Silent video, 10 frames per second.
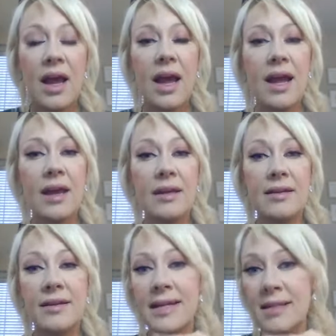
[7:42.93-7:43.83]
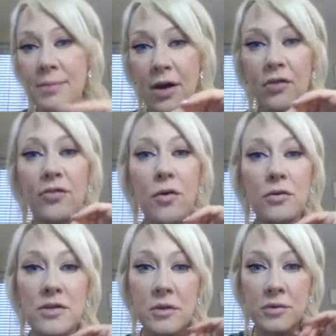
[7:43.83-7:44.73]
and that's a
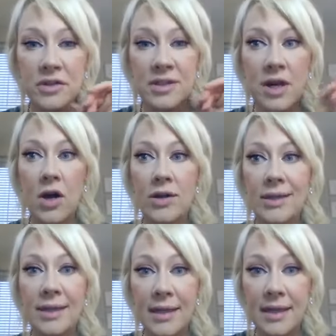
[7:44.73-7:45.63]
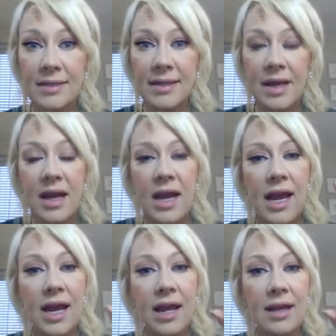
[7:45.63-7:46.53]
mouthful, so we'll just call it NEAT.
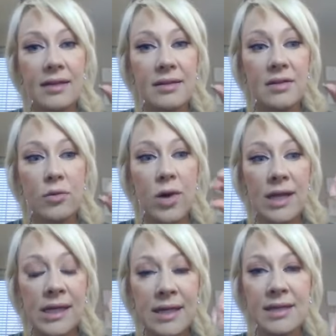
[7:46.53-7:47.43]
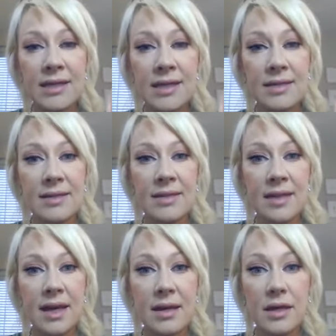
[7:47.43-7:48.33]
And what NEAT is
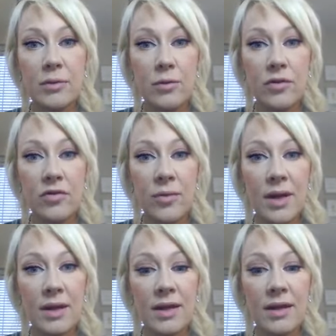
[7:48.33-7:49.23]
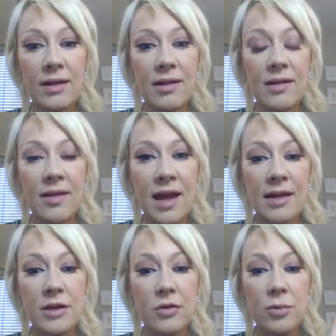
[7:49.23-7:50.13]
any movement
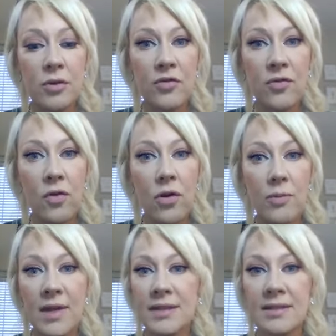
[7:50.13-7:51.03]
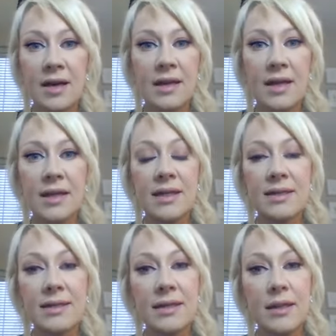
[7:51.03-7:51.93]
that you perform that's not eating,
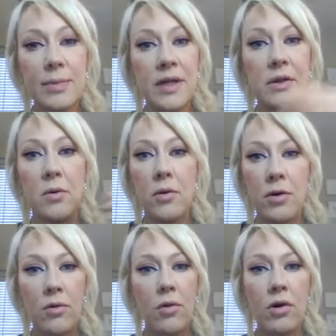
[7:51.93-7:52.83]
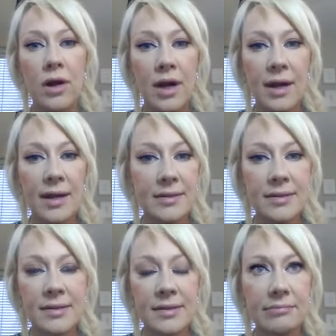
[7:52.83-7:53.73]
sleeping, or an
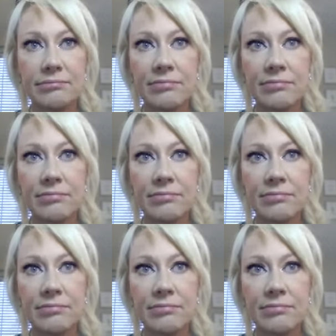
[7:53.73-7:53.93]
organized